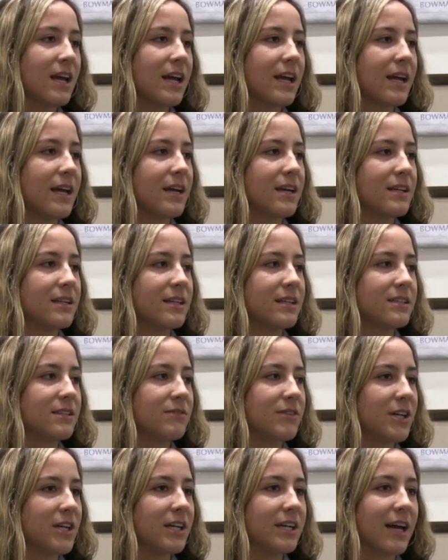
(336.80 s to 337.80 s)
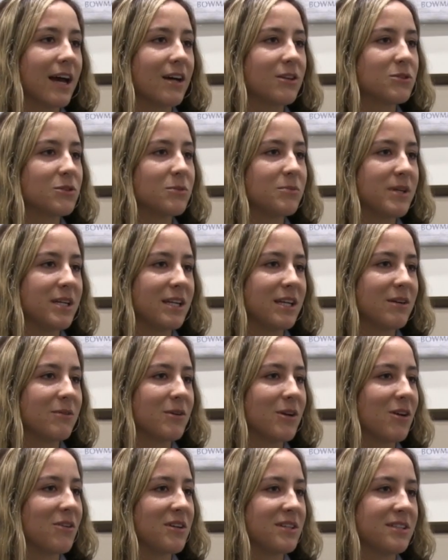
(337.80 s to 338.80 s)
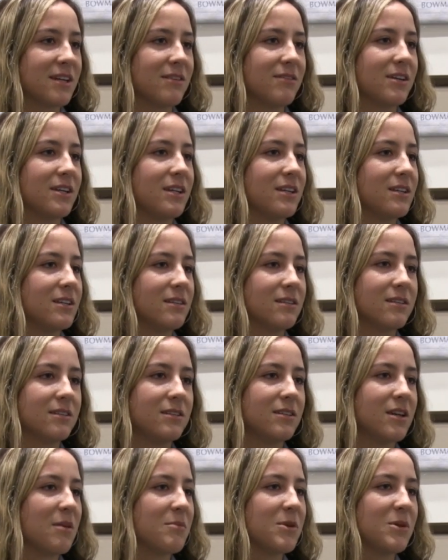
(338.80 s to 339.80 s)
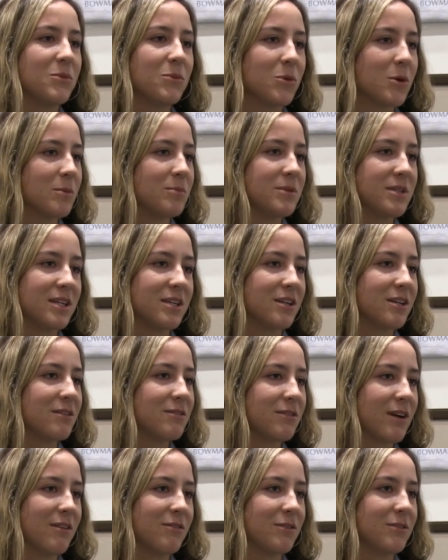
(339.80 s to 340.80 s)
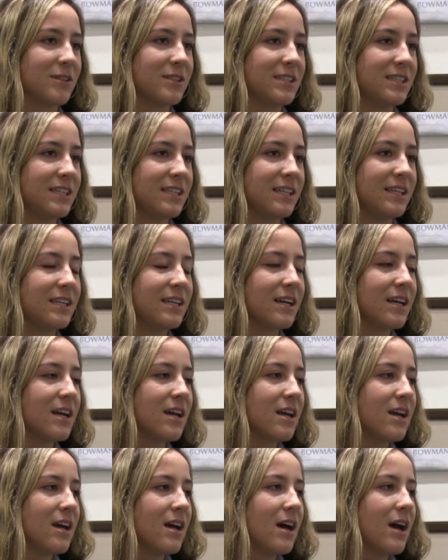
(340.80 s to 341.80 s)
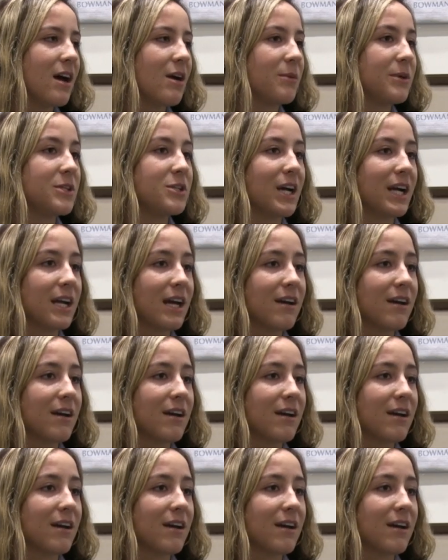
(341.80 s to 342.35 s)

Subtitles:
and it's a very casual meeting. We always have a yummy warm dinner for everyone to eat. We try to